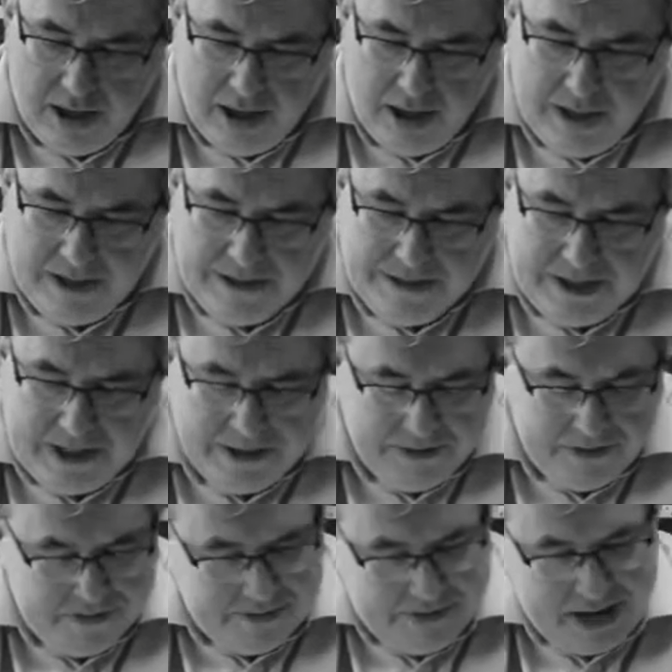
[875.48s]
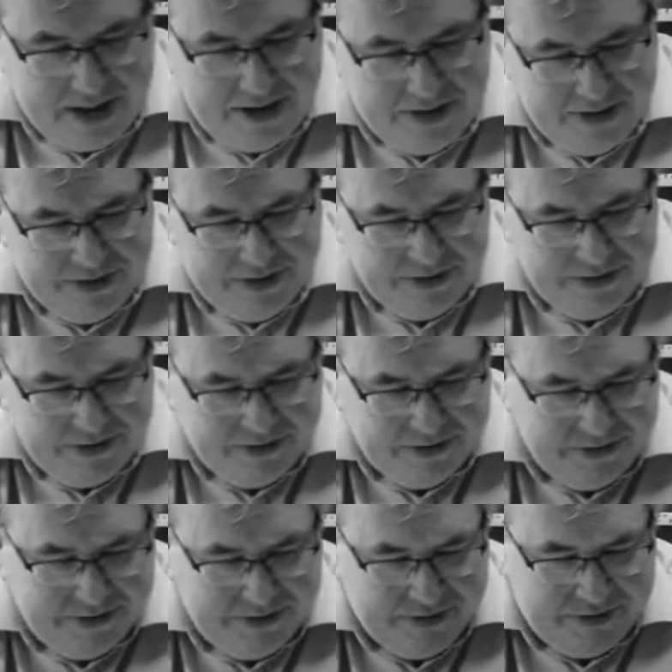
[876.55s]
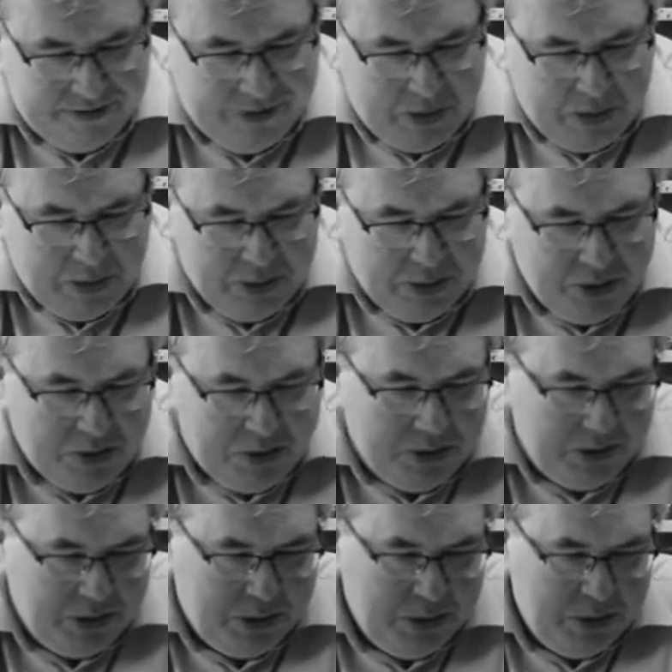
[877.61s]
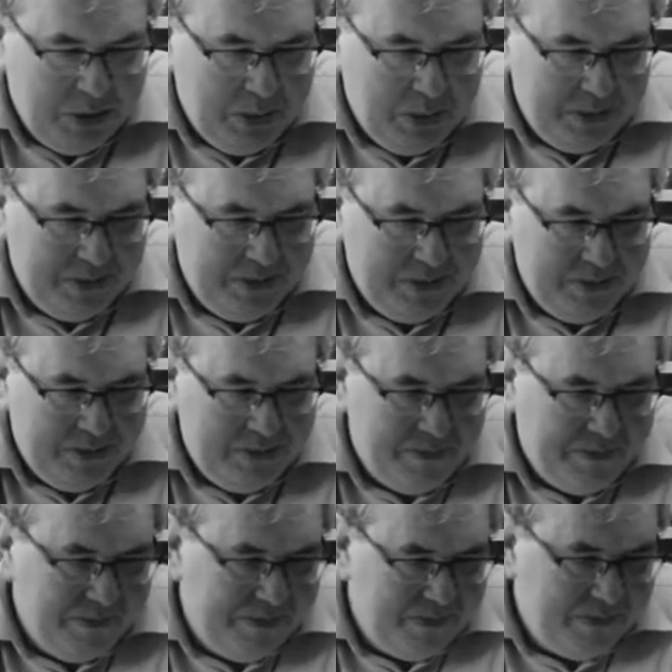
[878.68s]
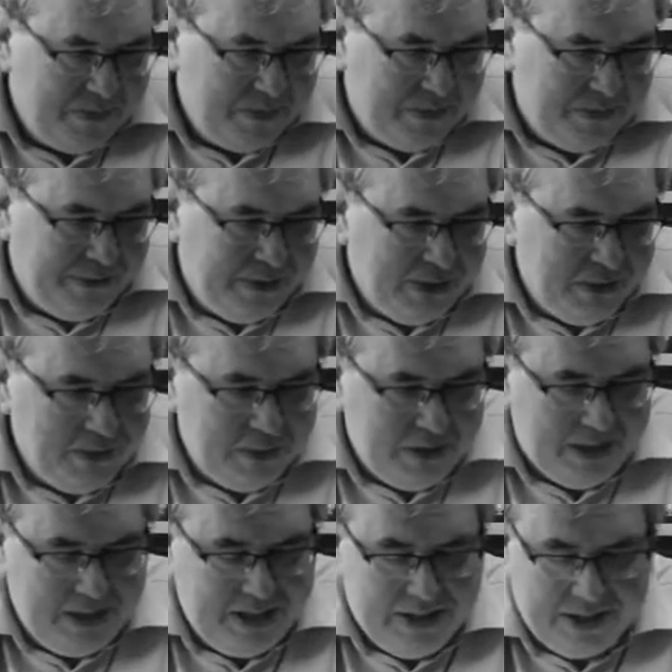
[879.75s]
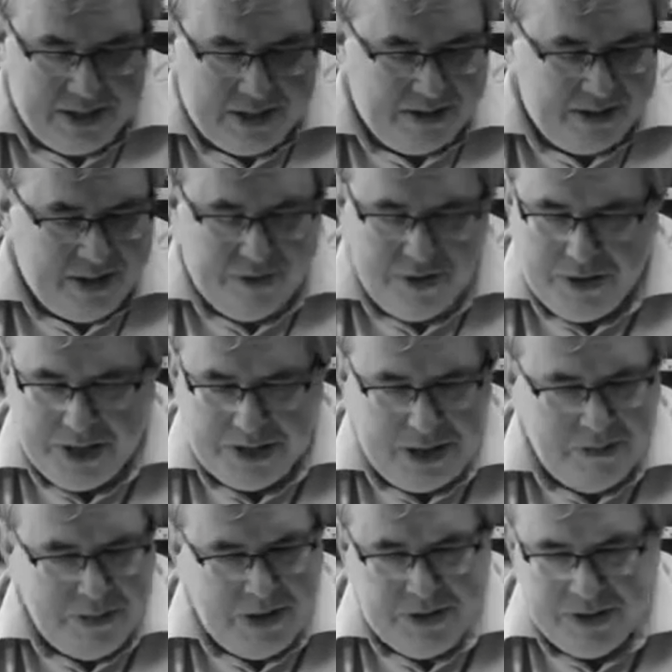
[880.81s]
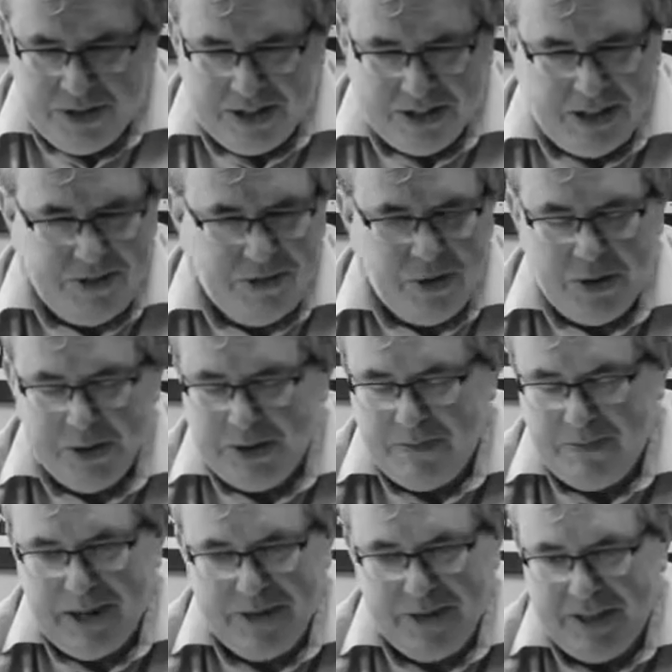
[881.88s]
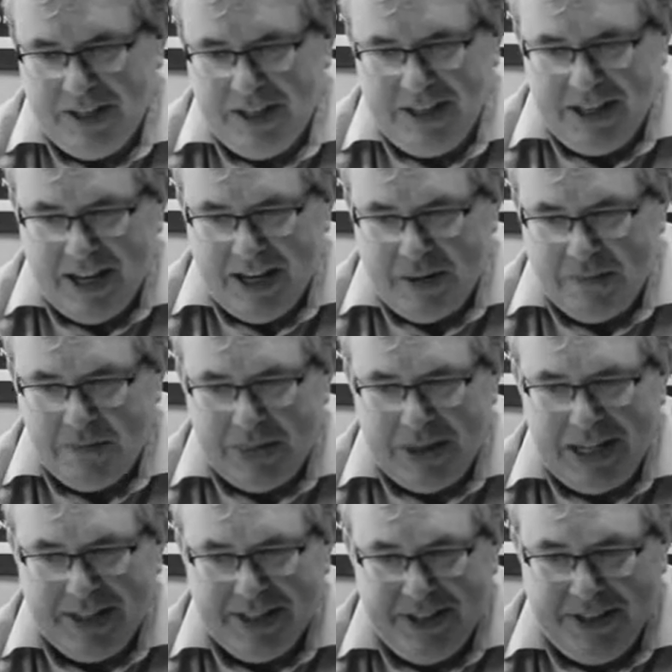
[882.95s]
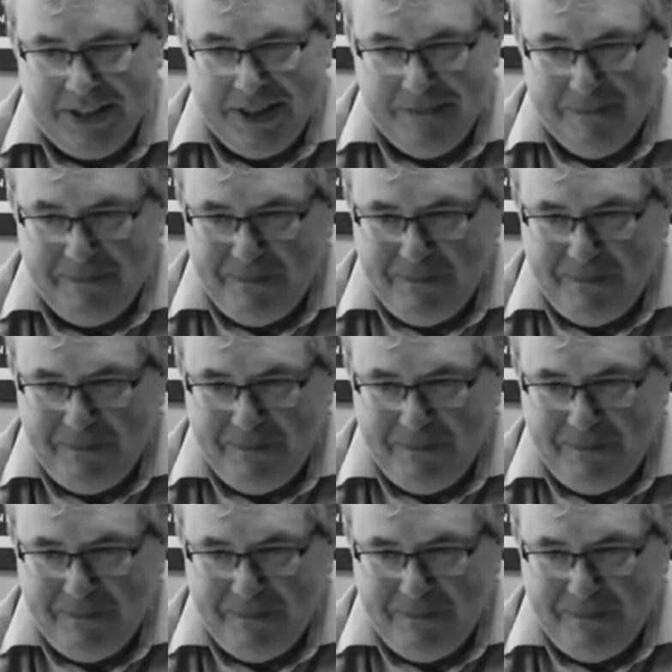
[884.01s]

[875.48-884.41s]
That then follows on to the films like, I've already mentioned this and I've got to mention it again, Blackula,